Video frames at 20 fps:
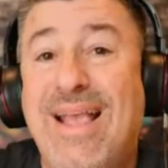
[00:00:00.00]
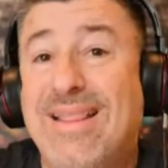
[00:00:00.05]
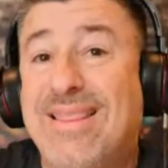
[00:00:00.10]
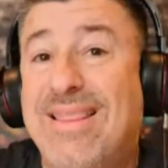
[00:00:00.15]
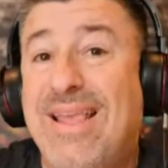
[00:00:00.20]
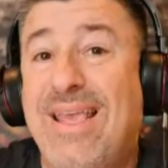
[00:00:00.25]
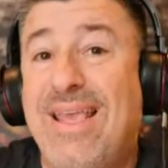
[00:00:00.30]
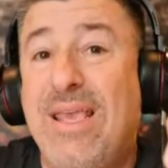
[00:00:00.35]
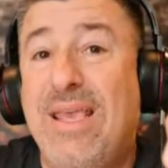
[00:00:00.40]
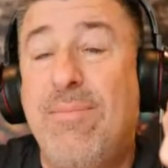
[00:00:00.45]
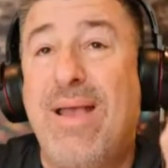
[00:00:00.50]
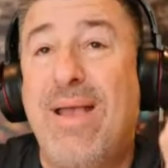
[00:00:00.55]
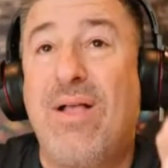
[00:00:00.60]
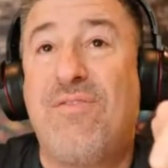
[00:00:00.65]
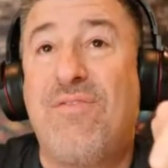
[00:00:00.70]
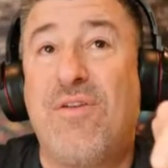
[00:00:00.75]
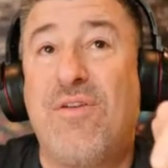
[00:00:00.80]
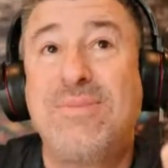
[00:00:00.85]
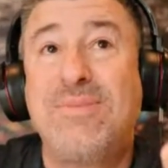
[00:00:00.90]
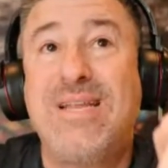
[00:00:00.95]
the email
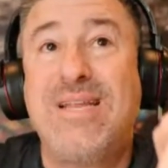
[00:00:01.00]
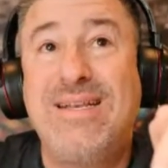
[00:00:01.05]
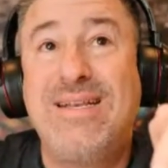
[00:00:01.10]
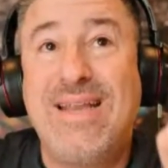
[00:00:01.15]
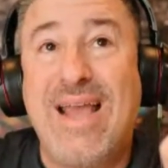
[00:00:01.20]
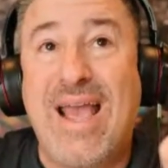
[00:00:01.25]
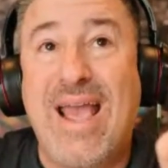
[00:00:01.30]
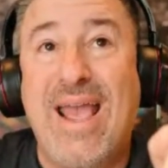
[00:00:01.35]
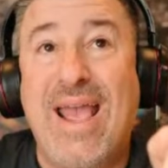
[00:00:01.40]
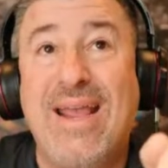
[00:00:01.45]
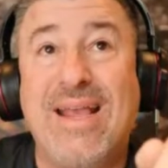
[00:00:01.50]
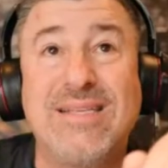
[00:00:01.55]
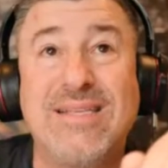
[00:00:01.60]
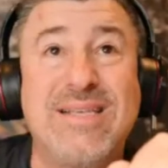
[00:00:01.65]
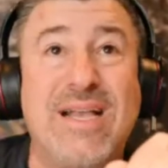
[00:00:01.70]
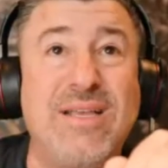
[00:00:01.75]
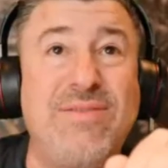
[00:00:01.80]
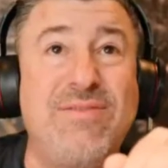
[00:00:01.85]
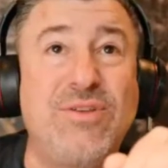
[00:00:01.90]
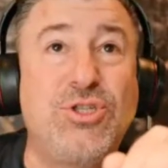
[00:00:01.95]
from today is that
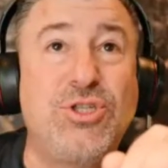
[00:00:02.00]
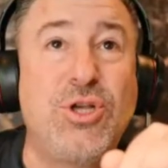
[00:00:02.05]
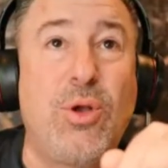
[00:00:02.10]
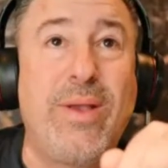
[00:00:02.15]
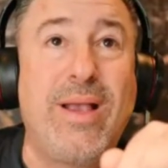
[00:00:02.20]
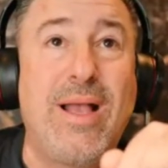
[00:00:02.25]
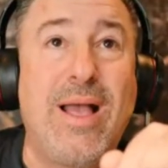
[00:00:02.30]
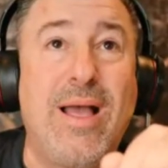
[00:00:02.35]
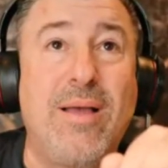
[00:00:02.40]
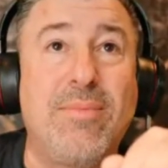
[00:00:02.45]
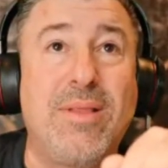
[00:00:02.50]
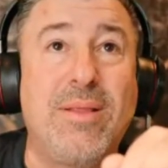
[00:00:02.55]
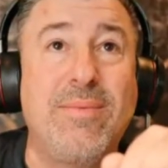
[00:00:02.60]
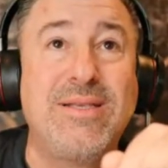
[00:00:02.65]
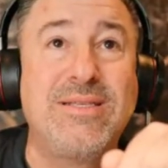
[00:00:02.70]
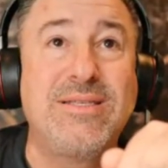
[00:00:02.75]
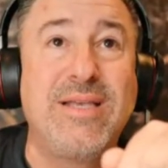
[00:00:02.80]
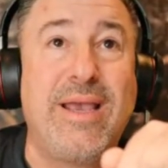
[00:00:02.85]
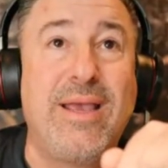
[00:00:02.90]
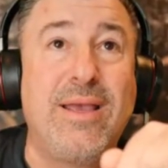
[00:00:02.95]
even showing up let me
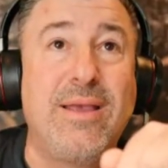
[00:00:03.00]
see